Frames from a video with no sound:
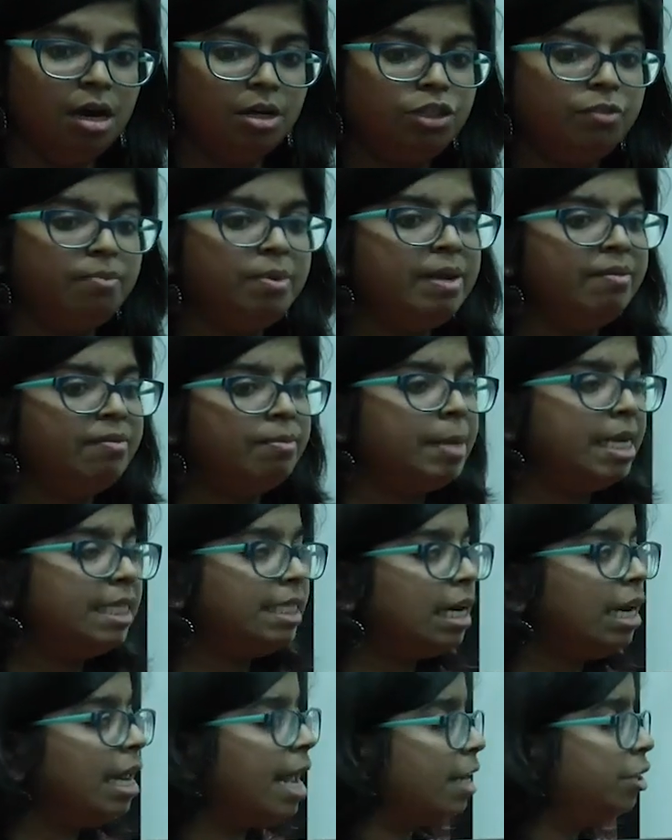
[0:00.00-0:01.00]
So we
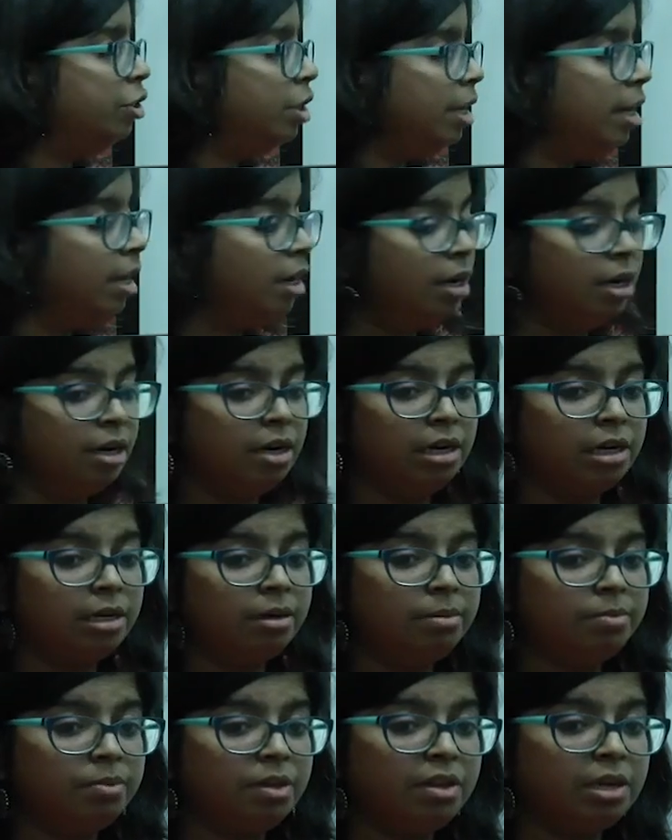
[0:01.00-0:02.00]
basically actually
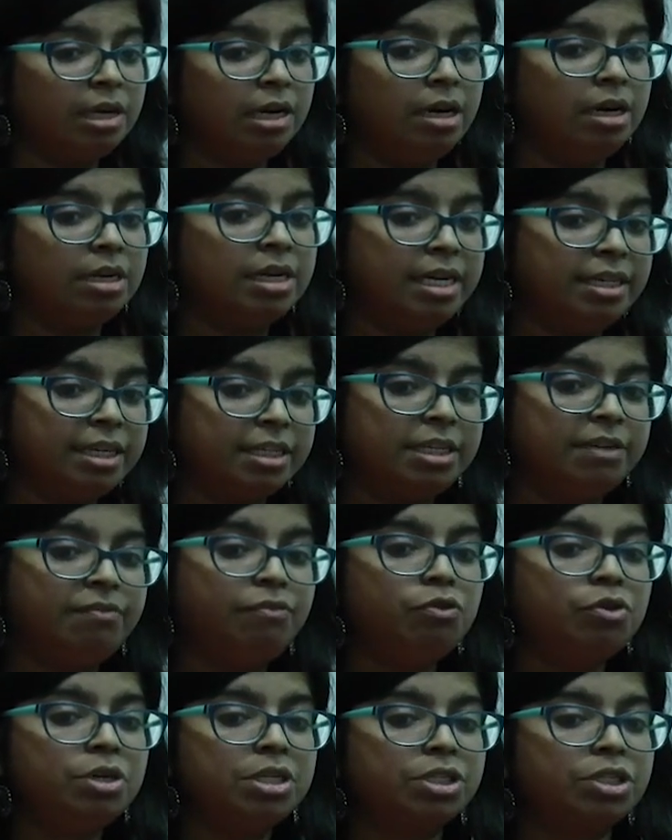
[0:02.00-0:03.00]
conducted
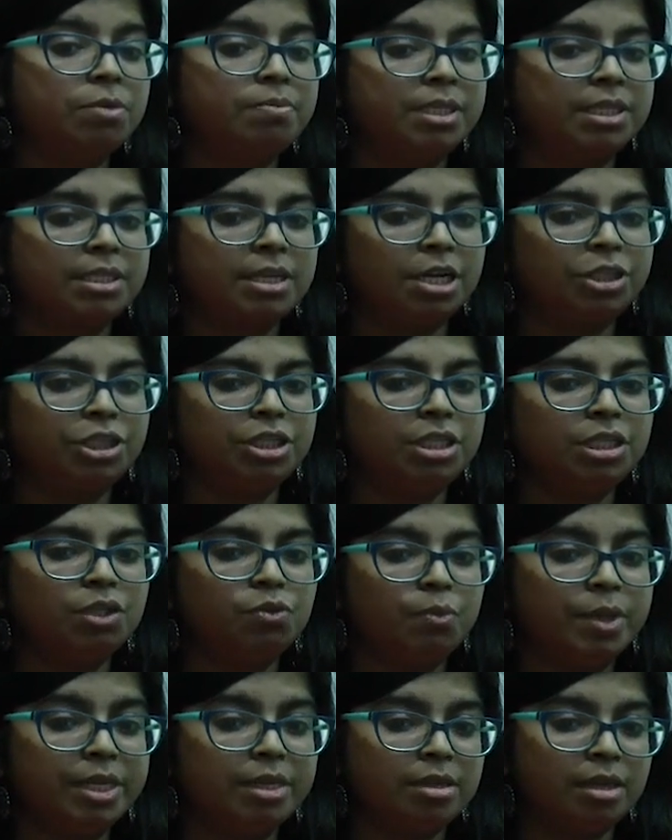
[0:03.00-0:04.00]
focus group
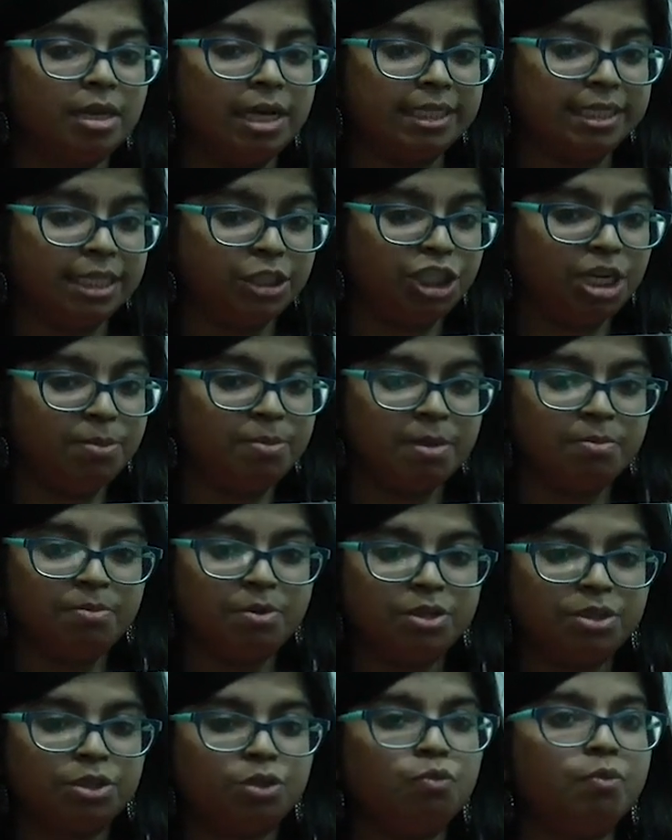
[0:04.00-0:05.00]
discussions with SHG
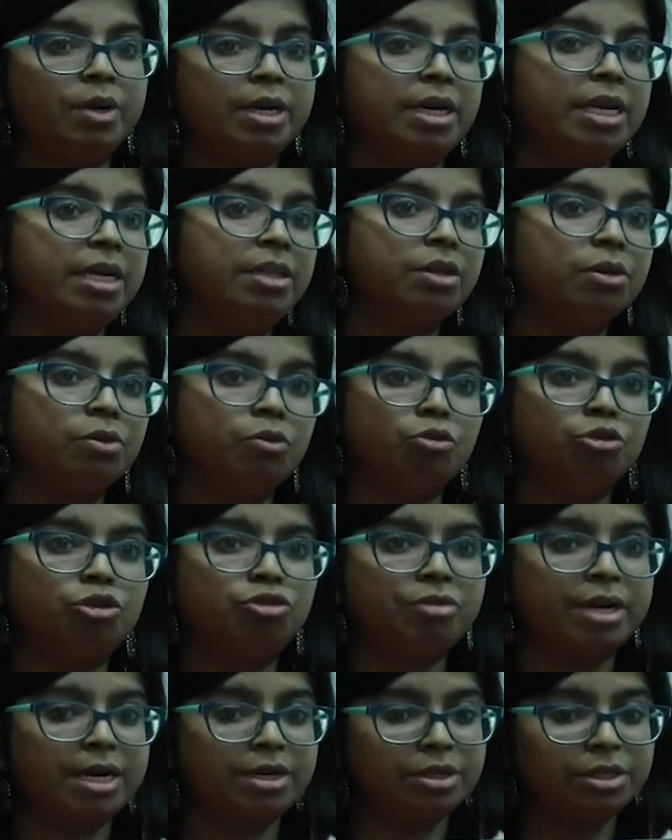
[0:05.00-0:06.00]
members who were either
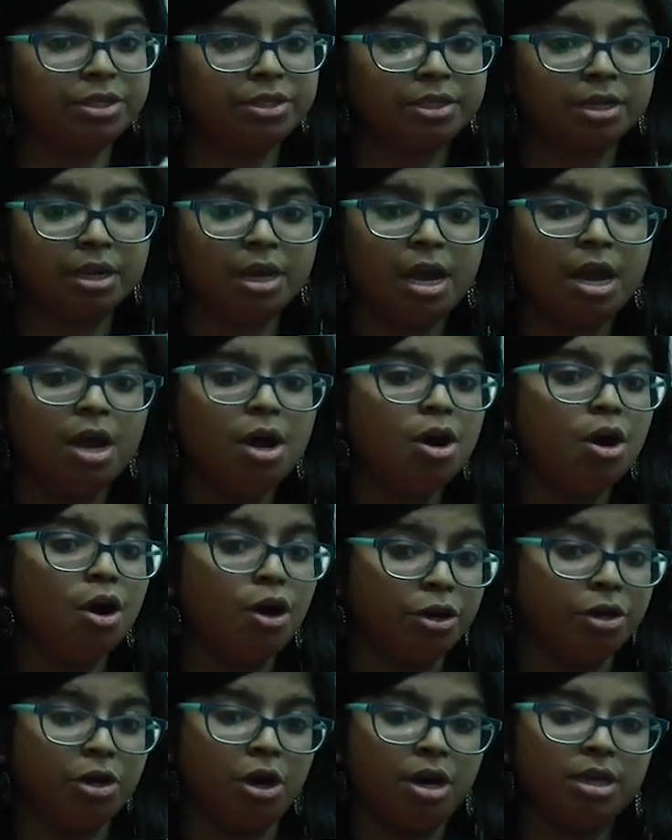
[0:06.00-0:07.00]
goat rearers
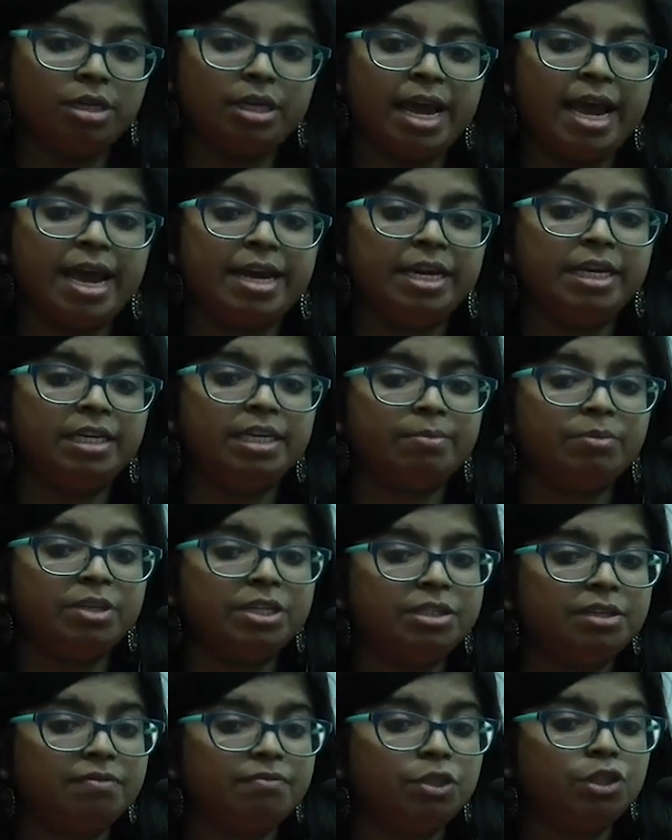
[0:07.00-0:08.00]
or not, and in-depth
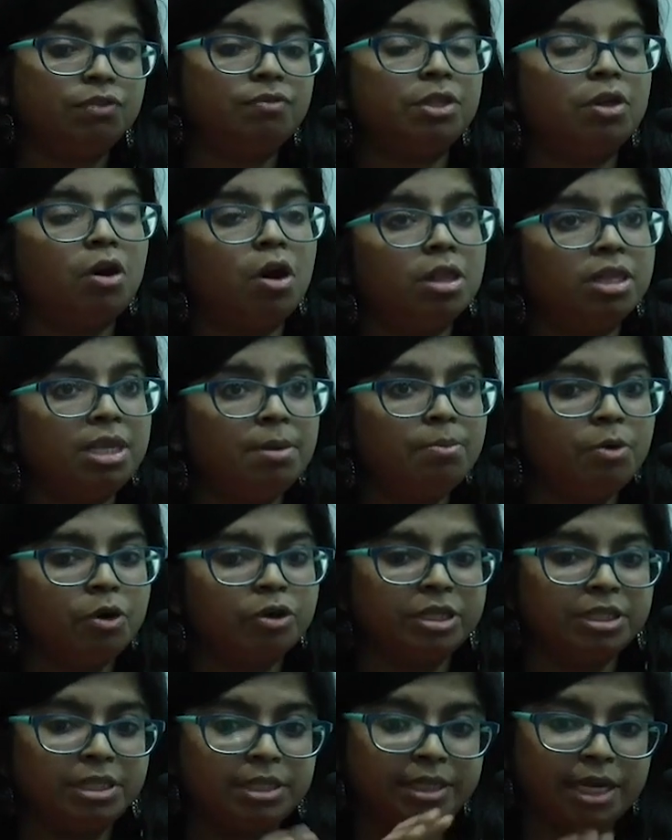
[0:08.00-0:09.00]
interviews with all the
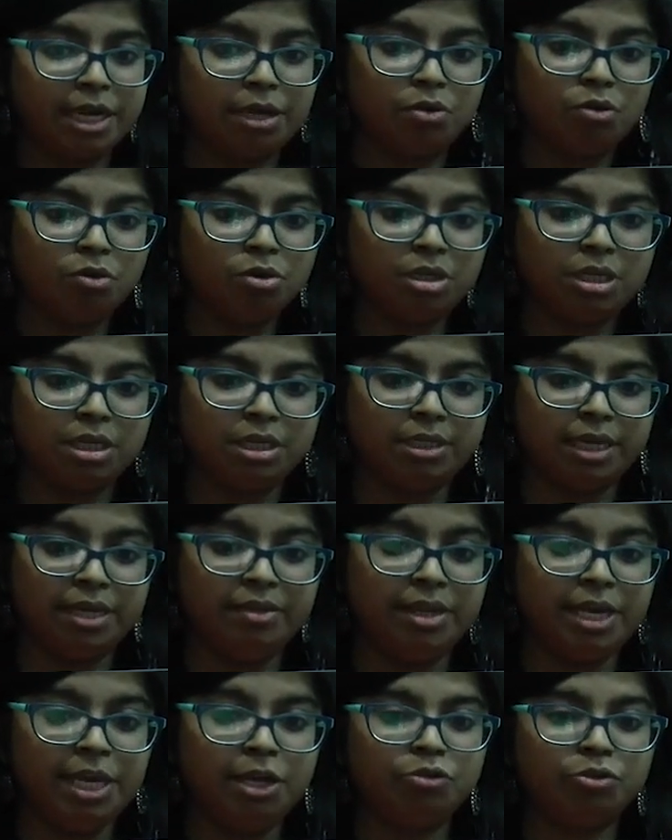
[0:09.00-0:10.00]
important stakeholders
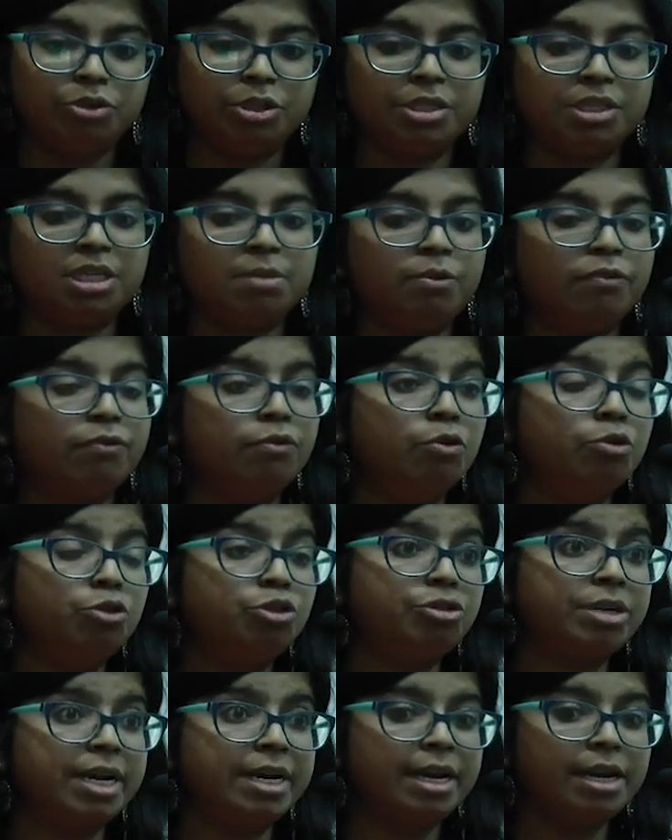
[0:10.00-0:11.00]
in the ecosystem of
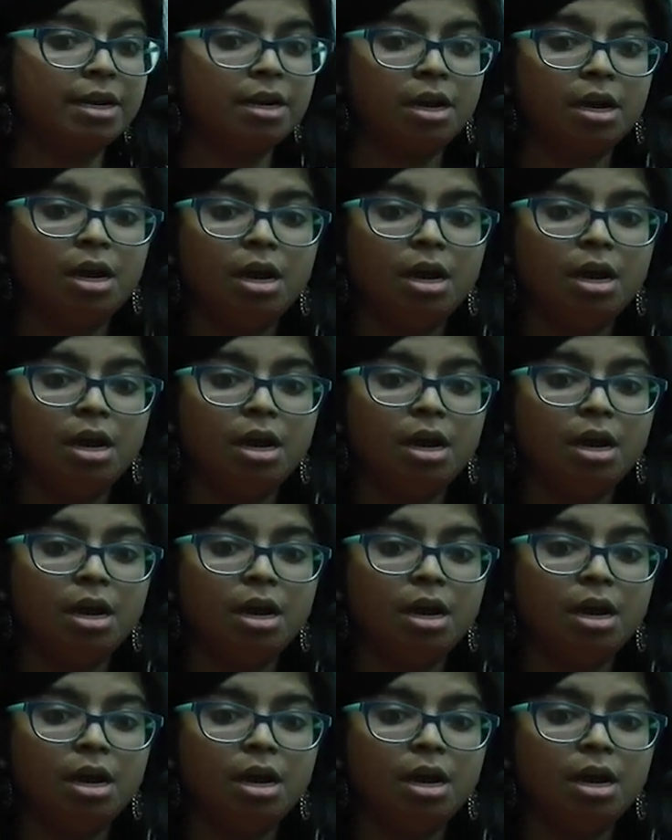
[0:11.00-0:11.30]
goat rearing.